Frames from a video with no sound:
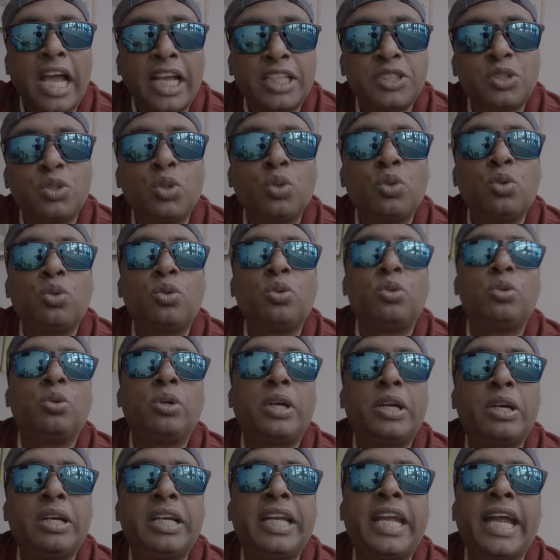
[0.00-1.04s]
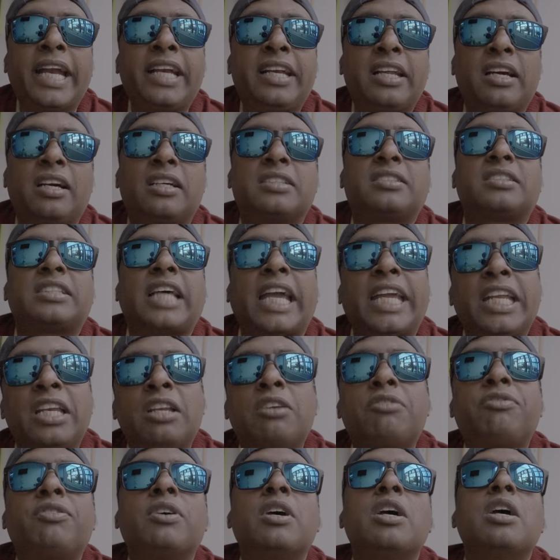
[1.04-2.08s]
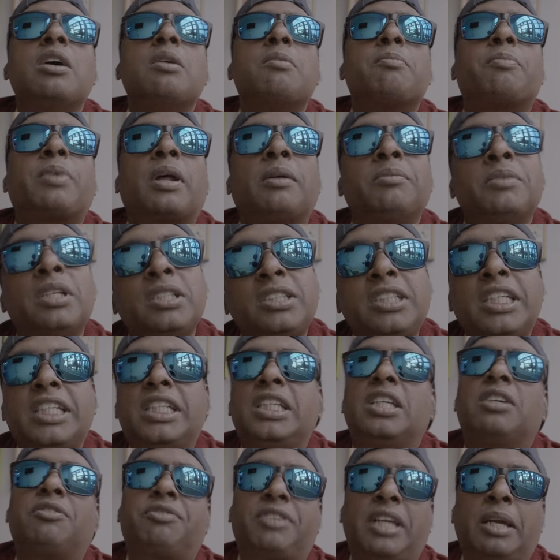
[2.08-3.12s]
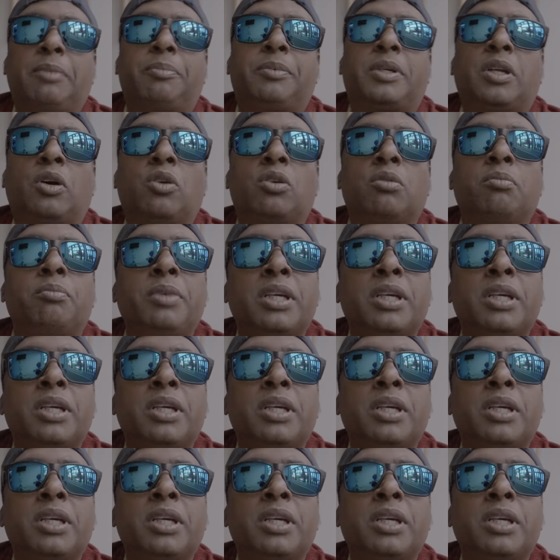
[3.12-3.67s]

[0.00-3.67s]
has to get a sign off from the City of Cape Town.